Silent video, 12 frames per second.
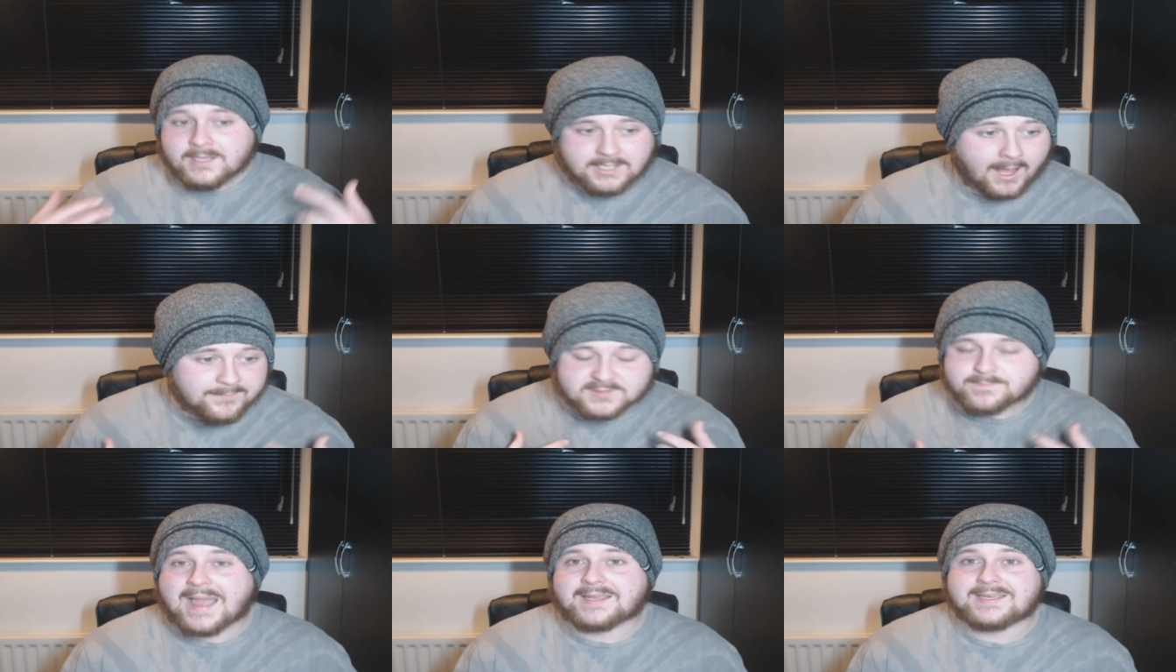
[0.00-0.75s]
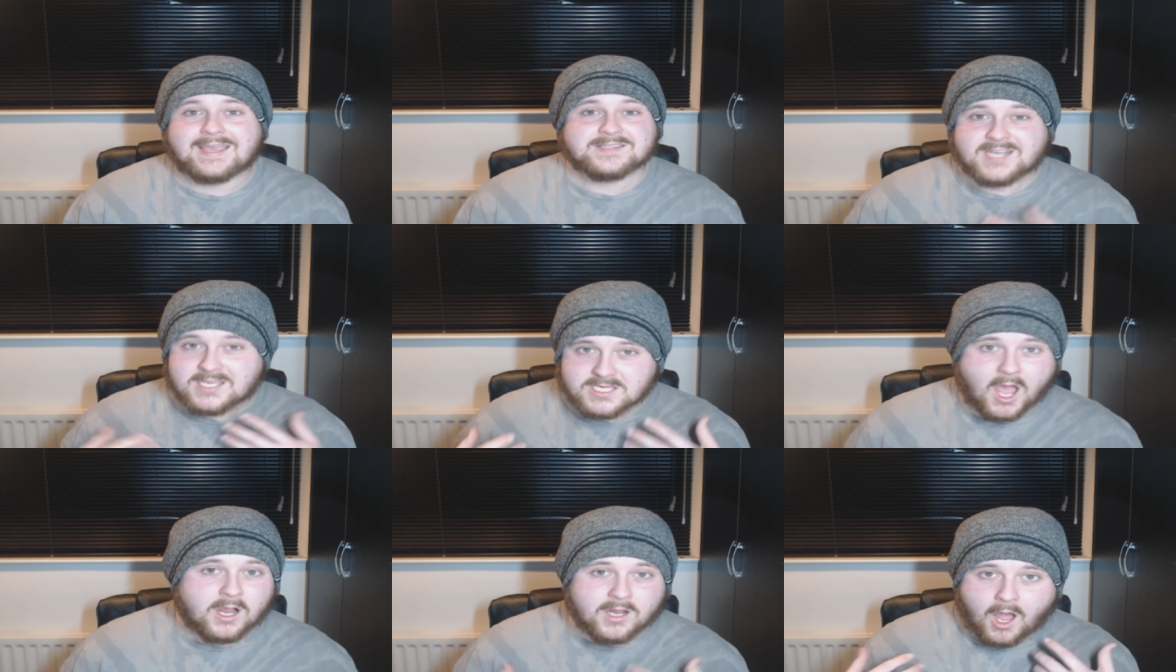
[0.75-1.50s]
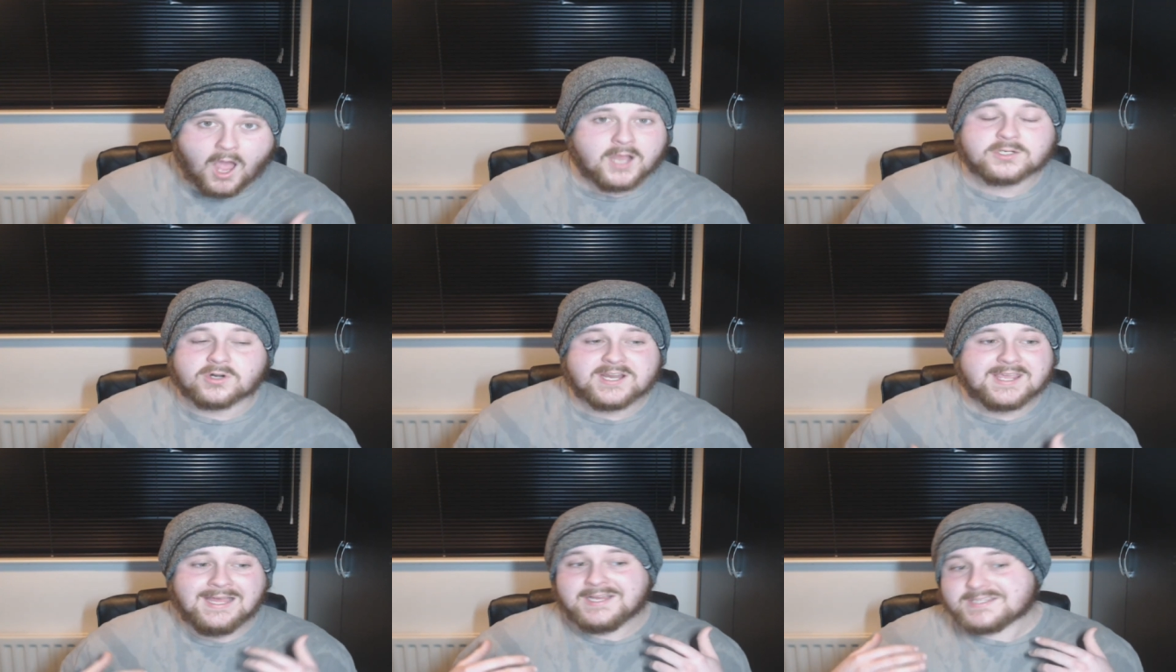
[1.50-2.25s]
Comes back against a young,
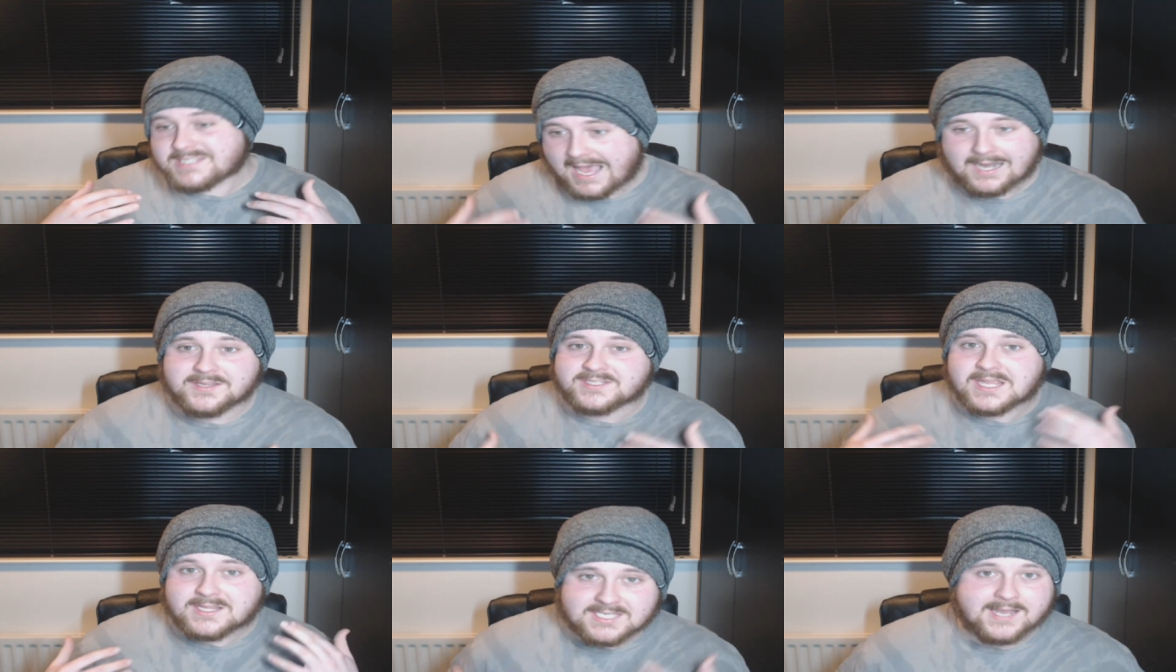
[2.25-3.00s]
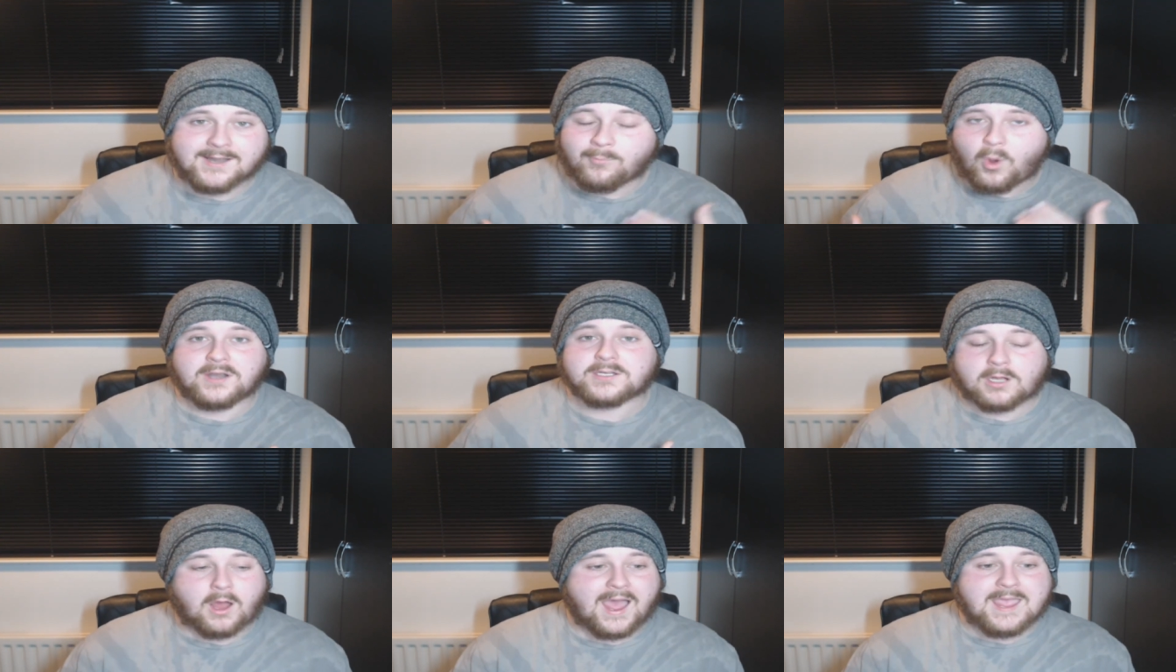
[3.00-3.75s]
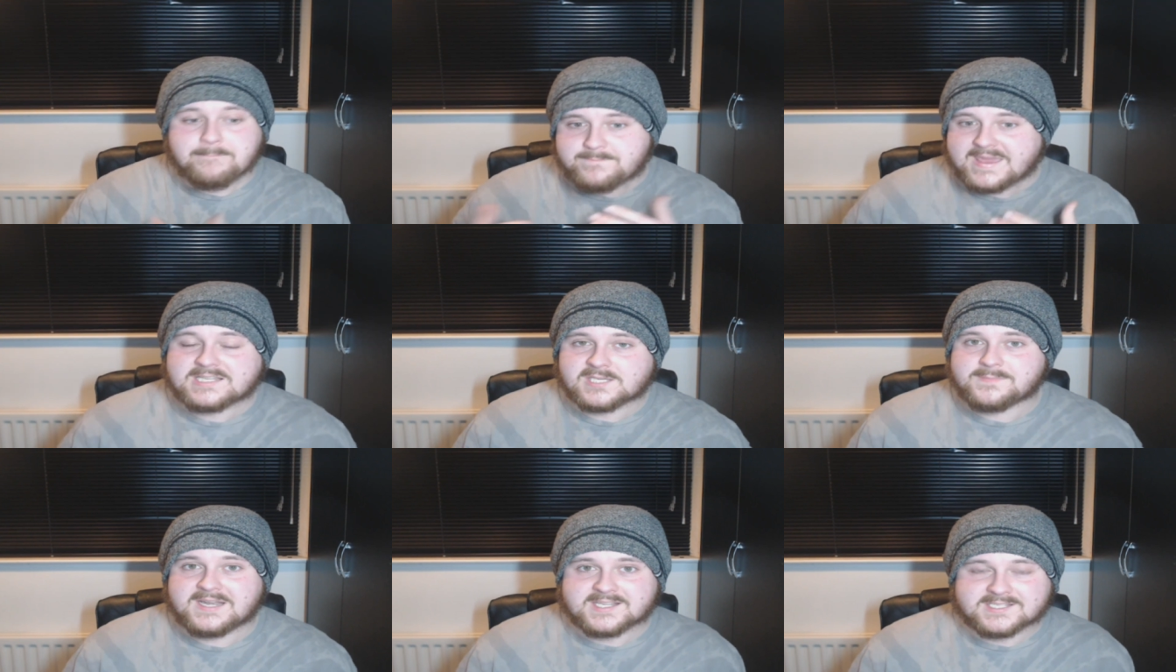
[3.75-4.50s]
hungry, talented 10 and 1 guy and beats
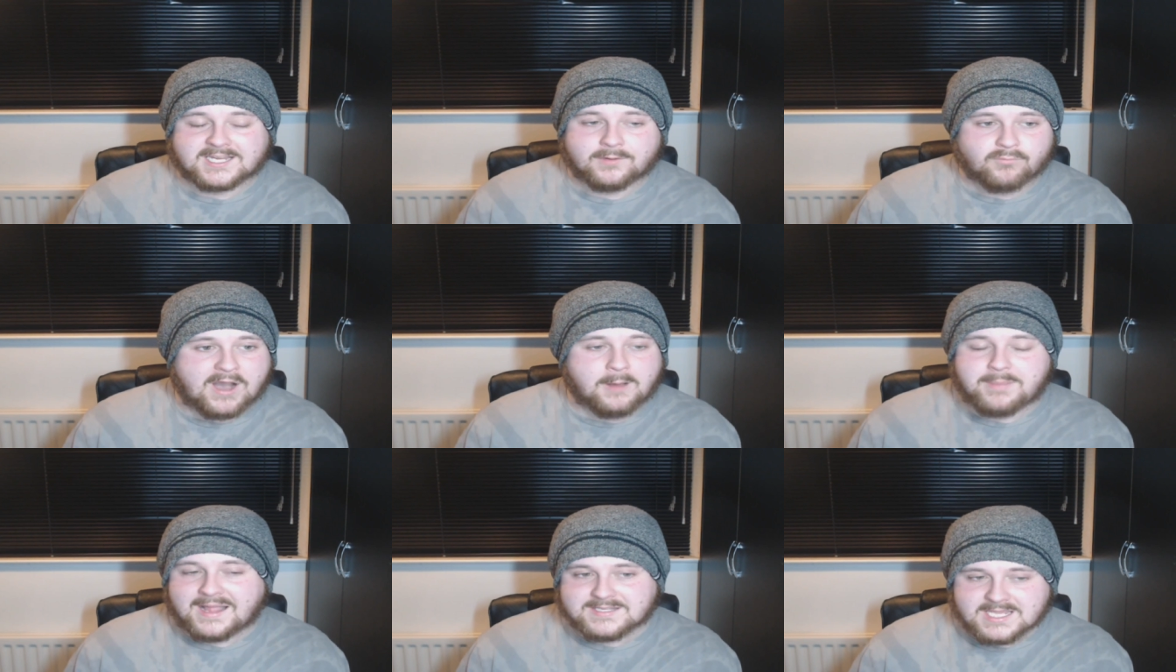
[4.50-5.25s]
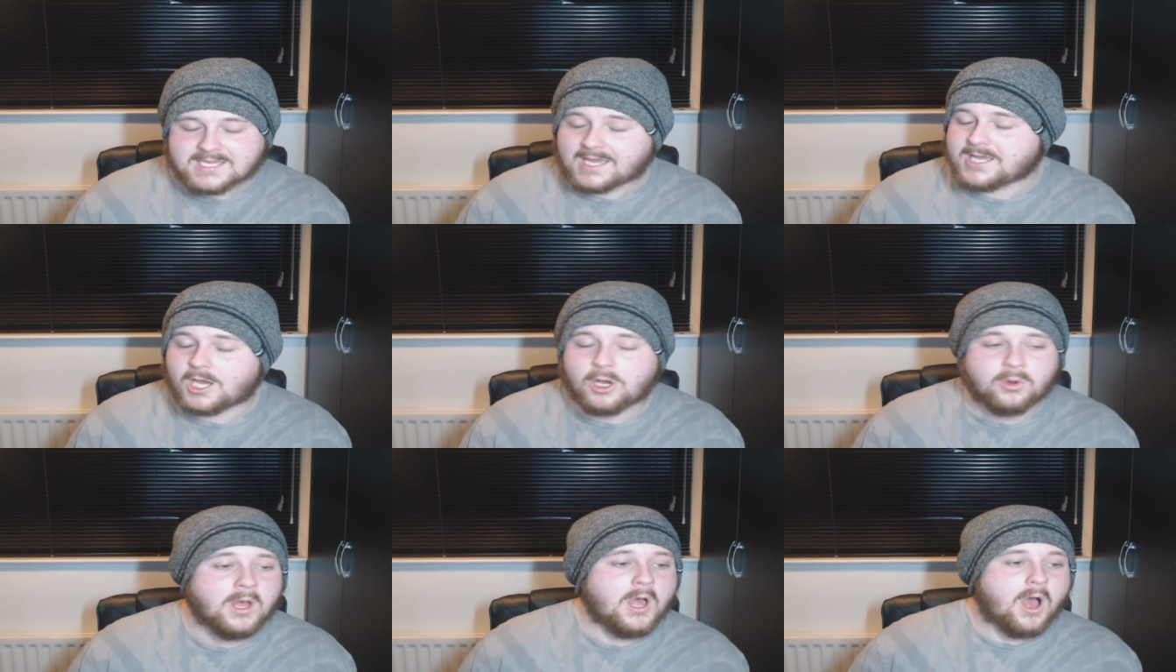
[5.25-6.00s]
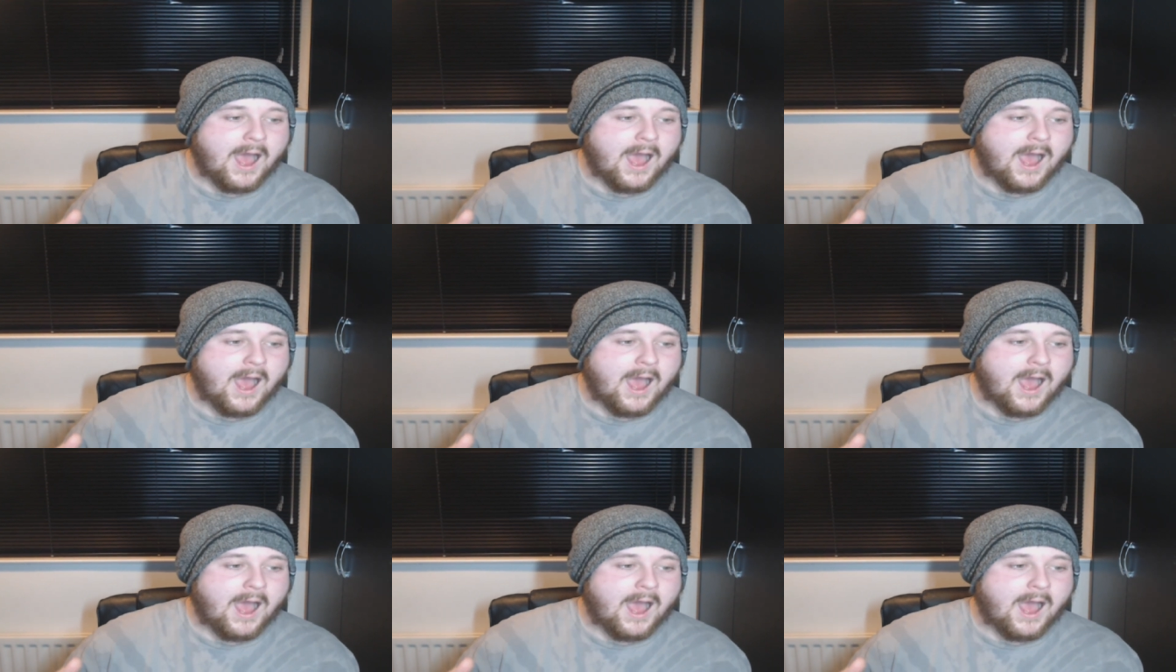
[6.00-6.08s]
him in the second round by TKO.